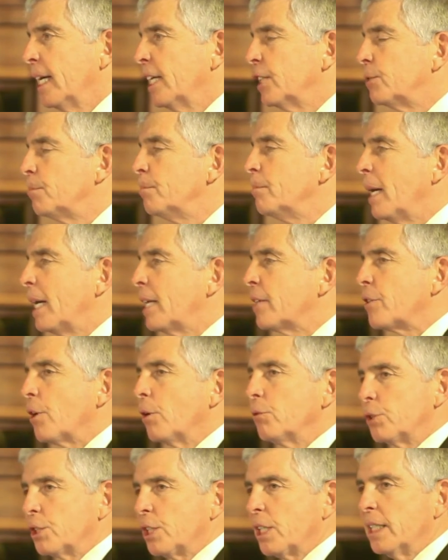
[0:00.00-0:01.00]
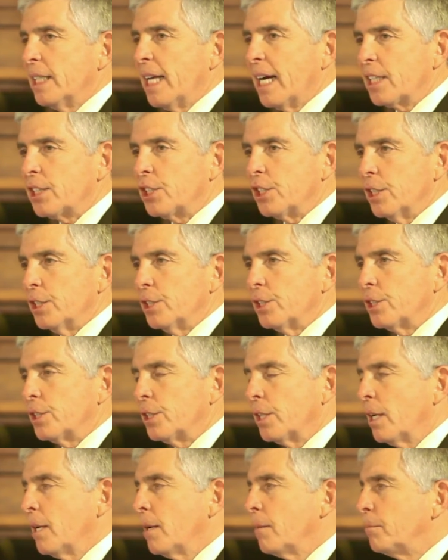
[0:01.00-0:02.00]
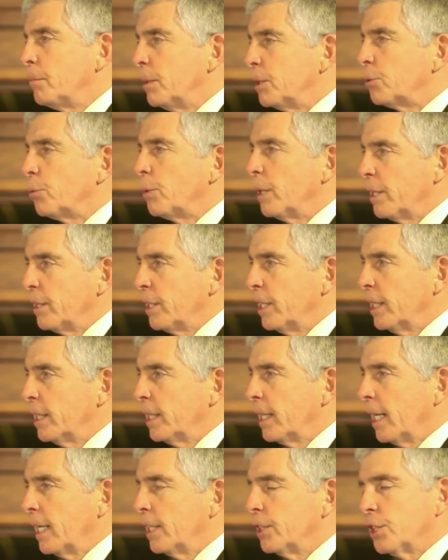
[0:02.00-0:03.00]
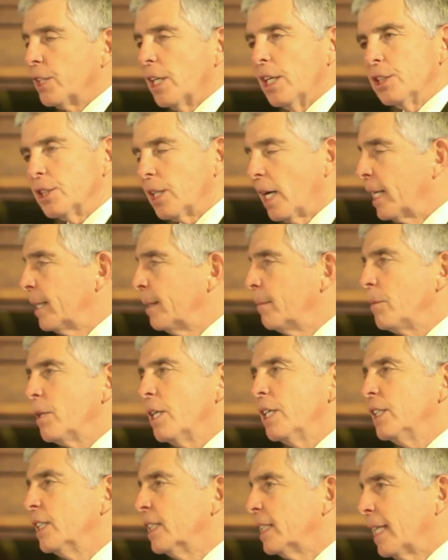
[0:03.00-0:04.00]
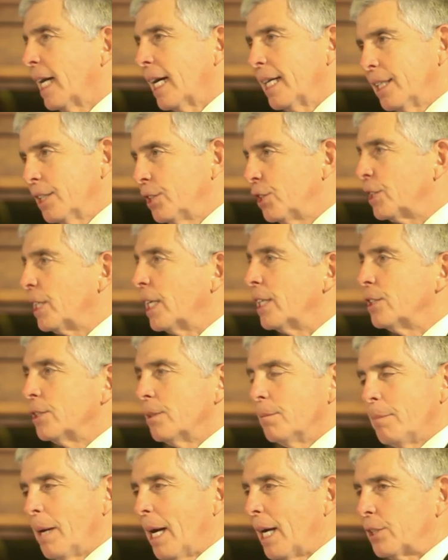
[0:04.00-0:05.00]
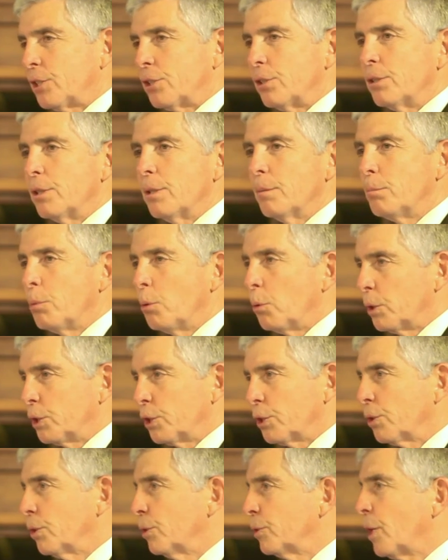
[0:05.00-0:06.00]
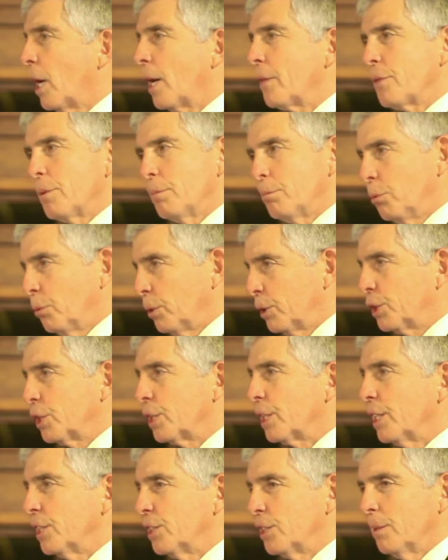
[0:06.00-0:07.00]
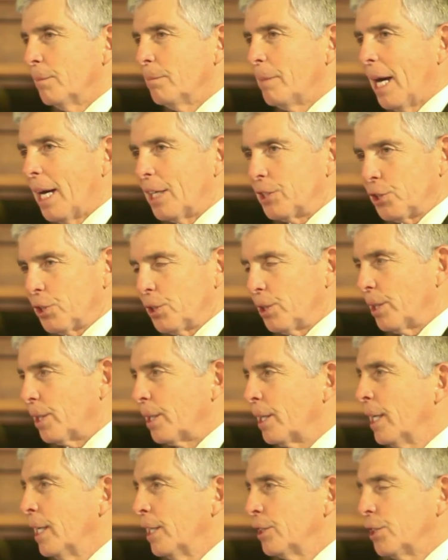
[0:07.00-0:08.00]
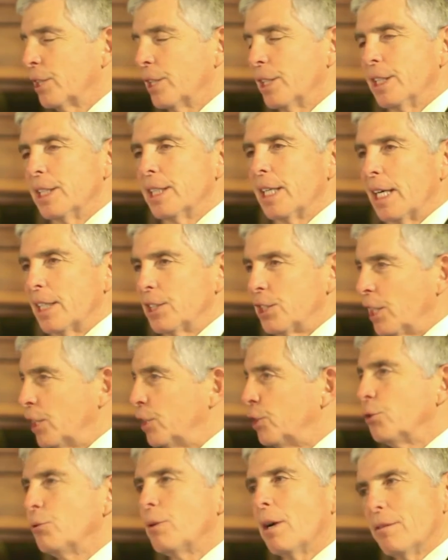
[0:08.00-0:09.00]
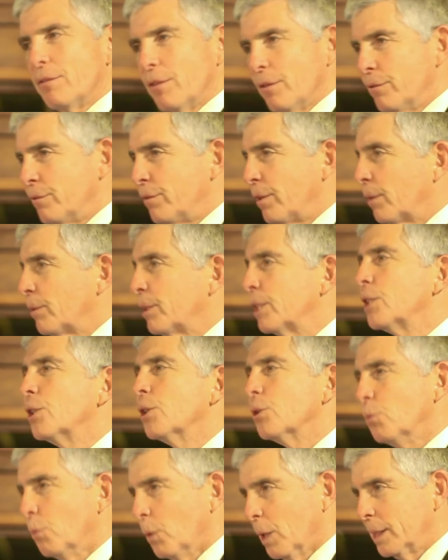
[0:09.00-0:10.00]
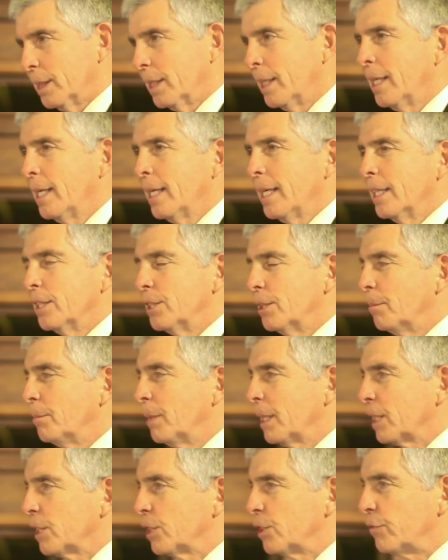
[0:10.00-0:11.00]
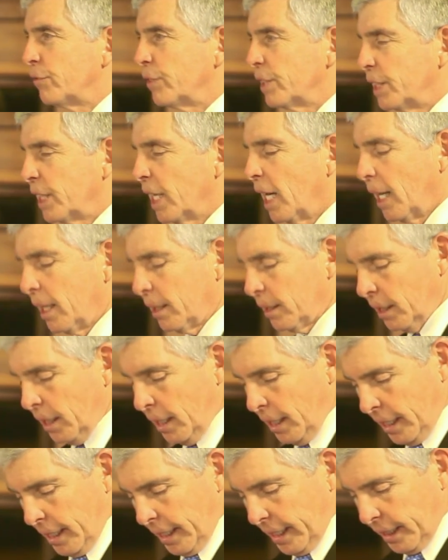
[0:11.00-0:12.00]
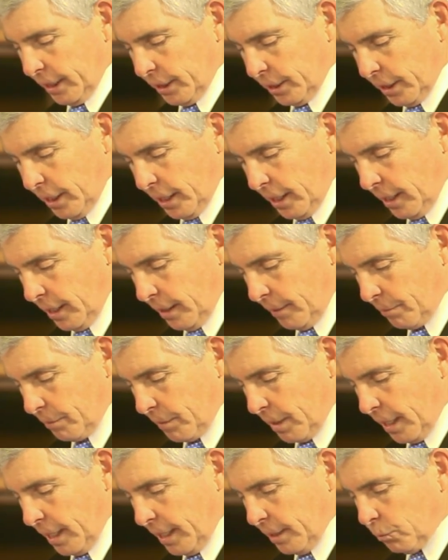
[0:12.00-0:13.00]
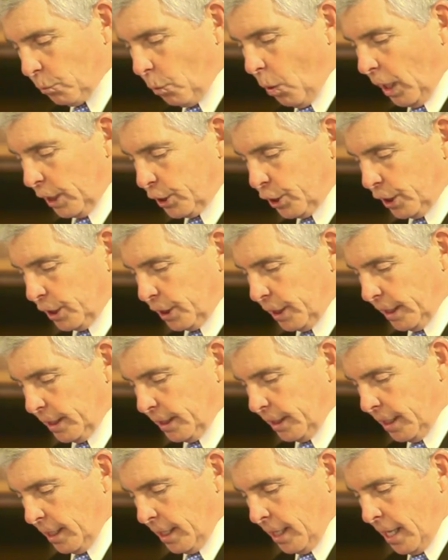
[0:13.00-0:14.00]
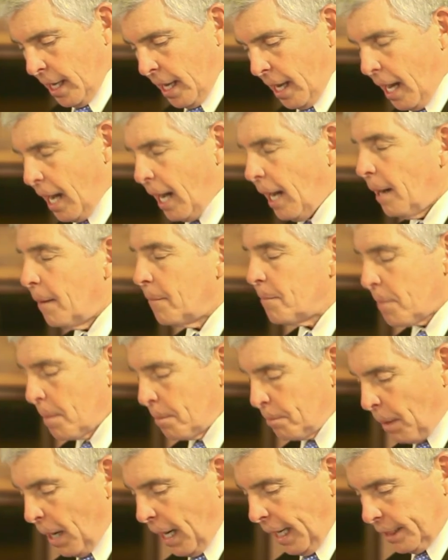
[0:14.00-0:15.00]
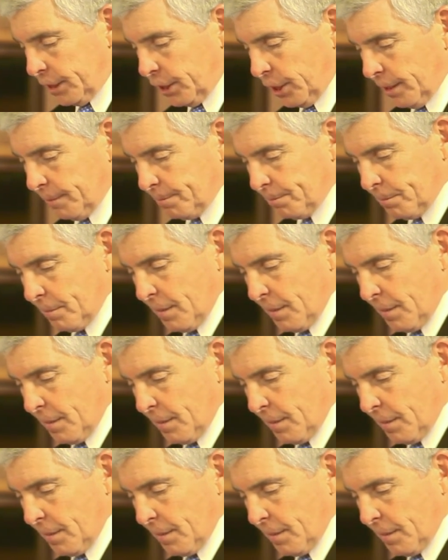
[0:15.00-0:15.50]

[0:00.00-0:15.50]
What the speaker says: is make those connections between the United States. I am the United States ambassador to Portugal, not the Portuguese ambassador to the United States. You have a very good one in Domingos Vital in Washington. But